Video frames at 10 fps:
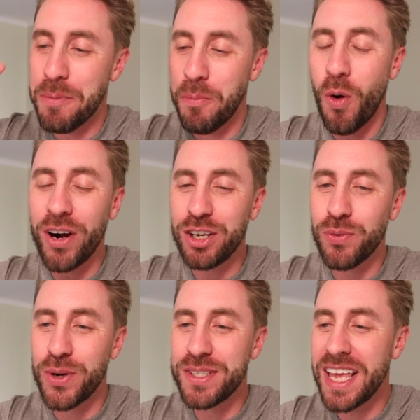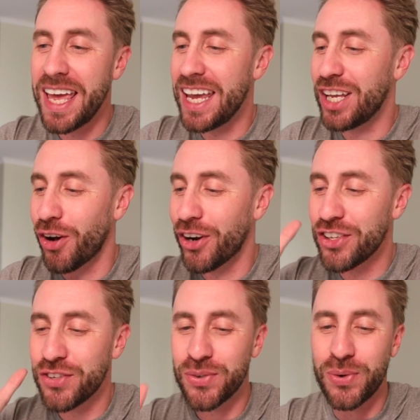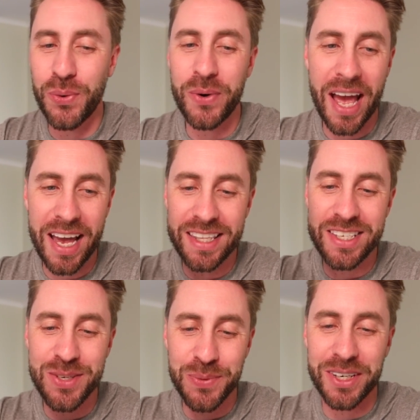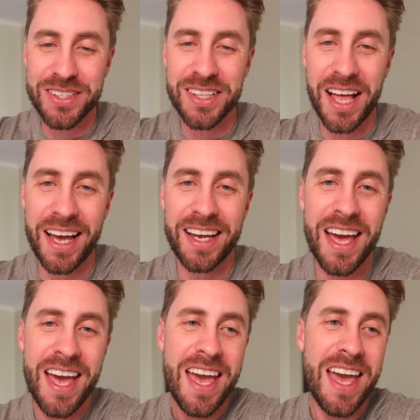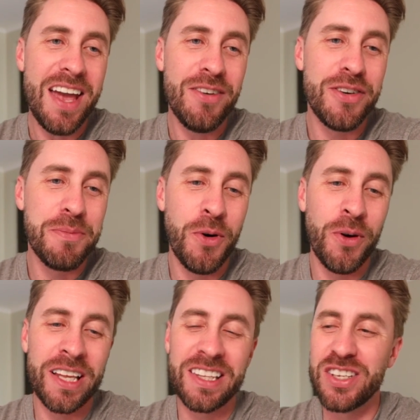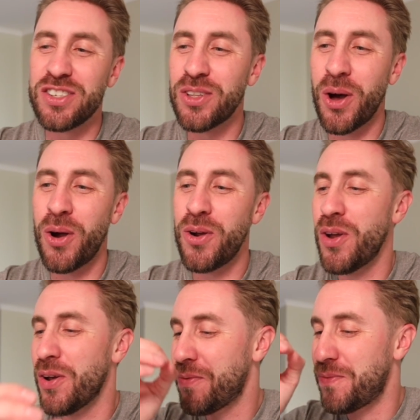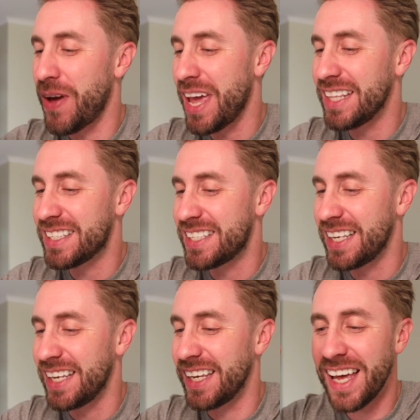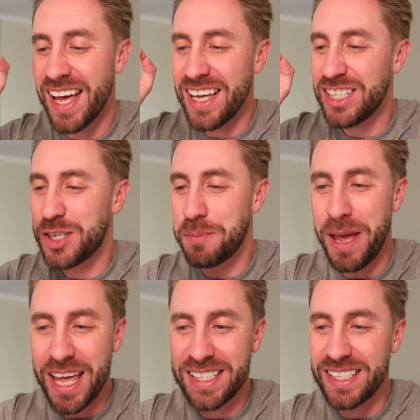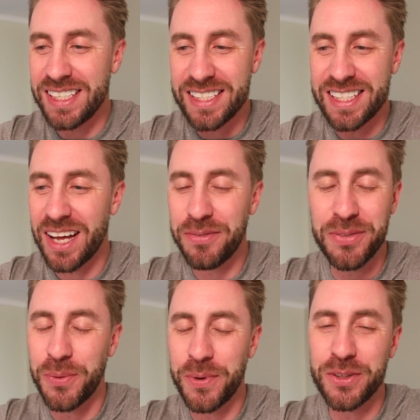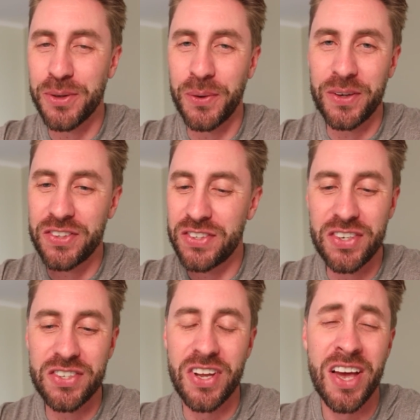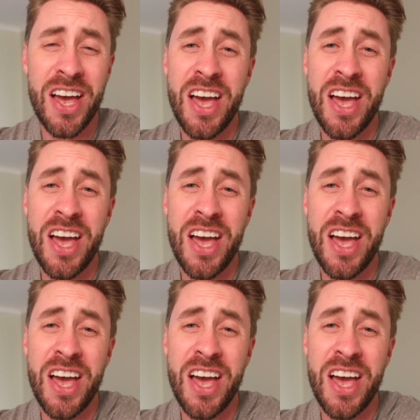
morning routine on a school day. This is what it's like every morning. There's no fancy schmancy stuff that we do. It's just